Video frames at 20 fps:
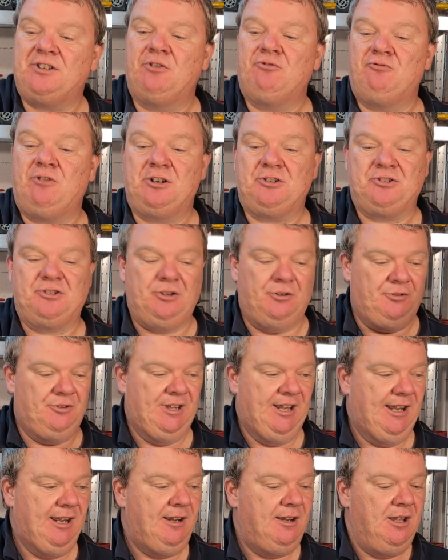rust on
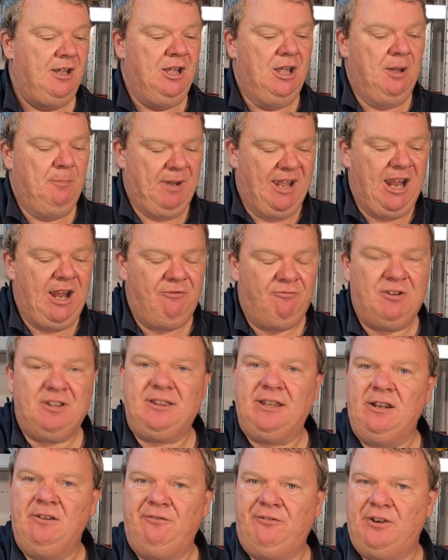there, but
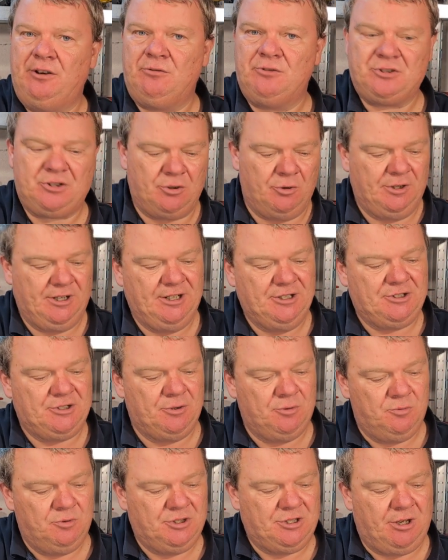everything feels good. It's
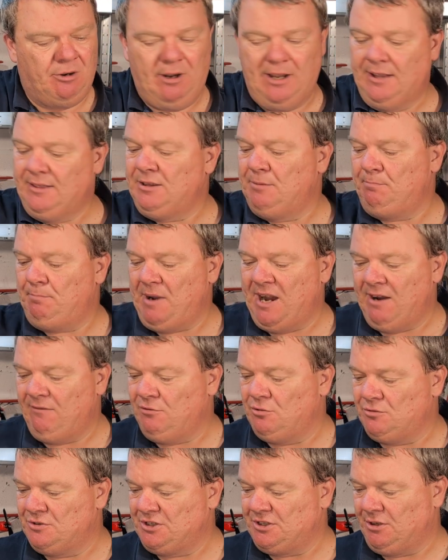all tight, the
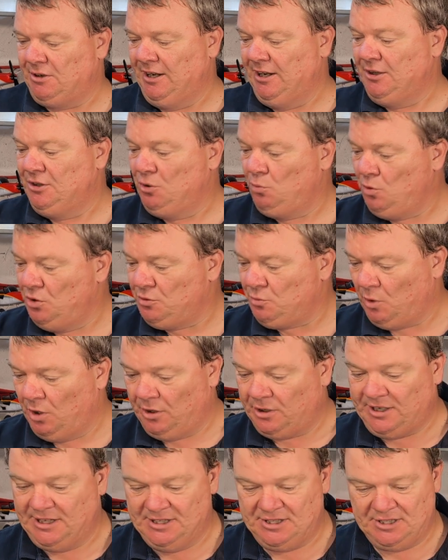barrel's tight, and the
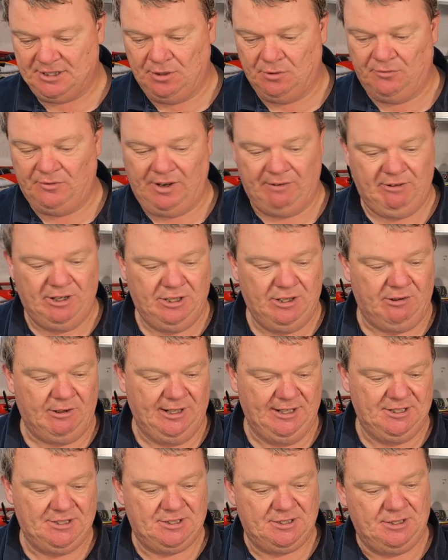woodwork is still very
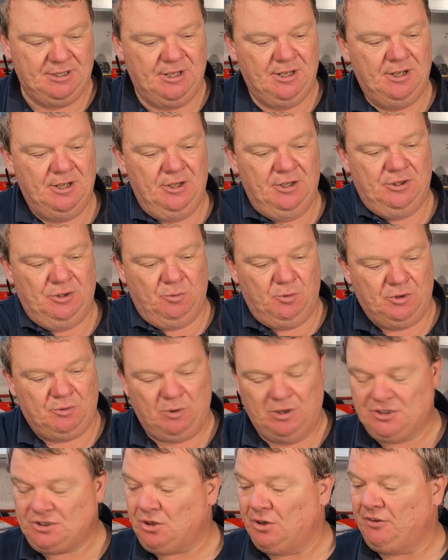nice. The
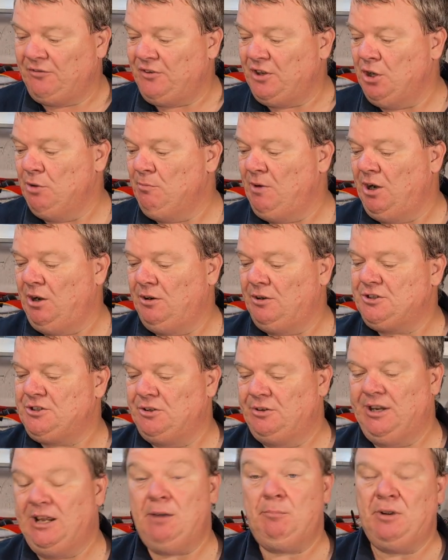woodwork's got a few marks
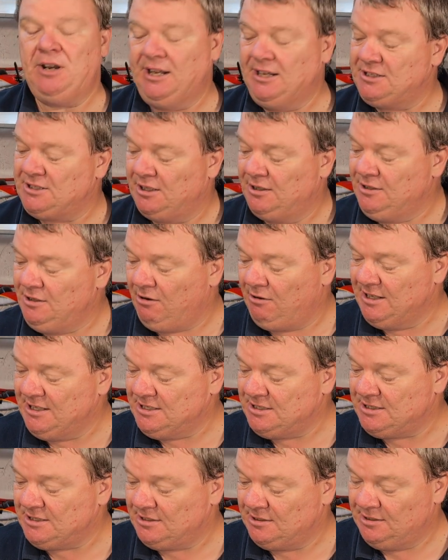on it, but it's a
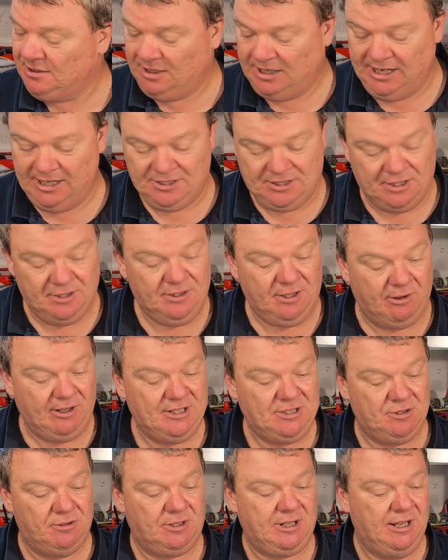nice
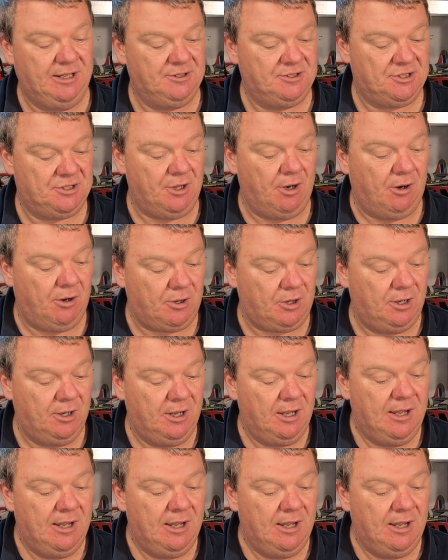looking stock.